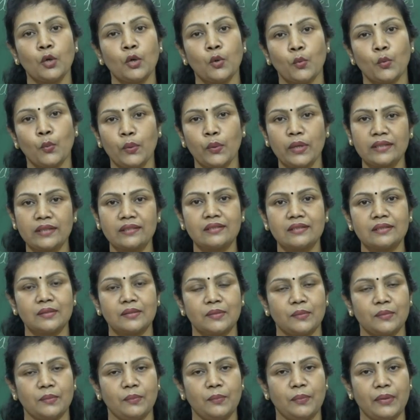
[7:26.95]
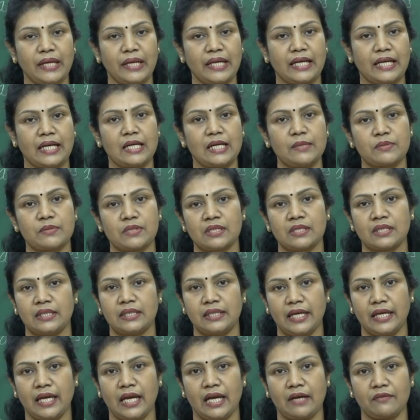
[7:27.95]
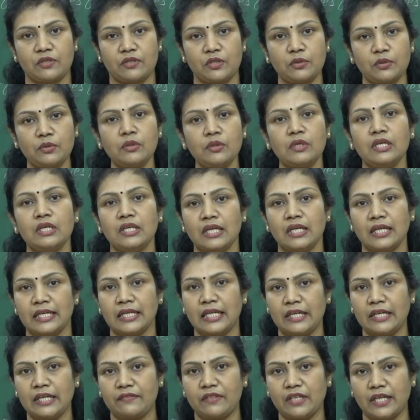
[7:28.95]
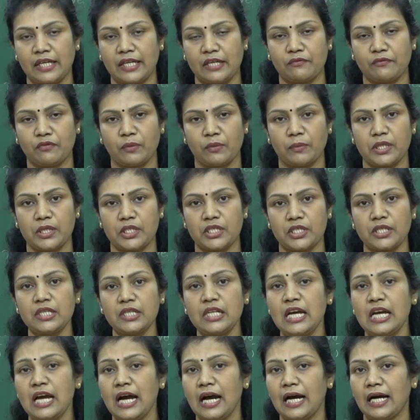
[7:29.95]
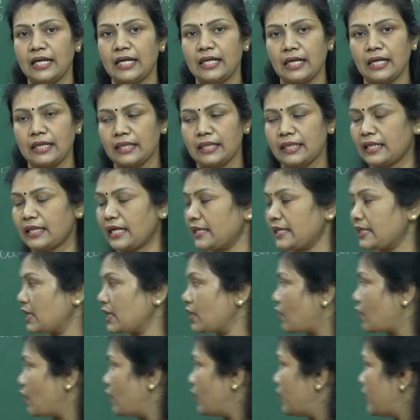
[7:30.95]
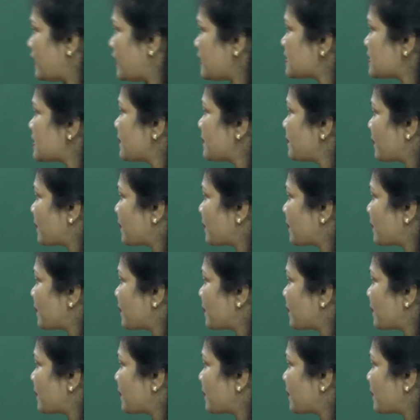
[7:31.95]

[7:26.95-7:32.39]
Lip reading: With breakups, they have to give the information under the title called as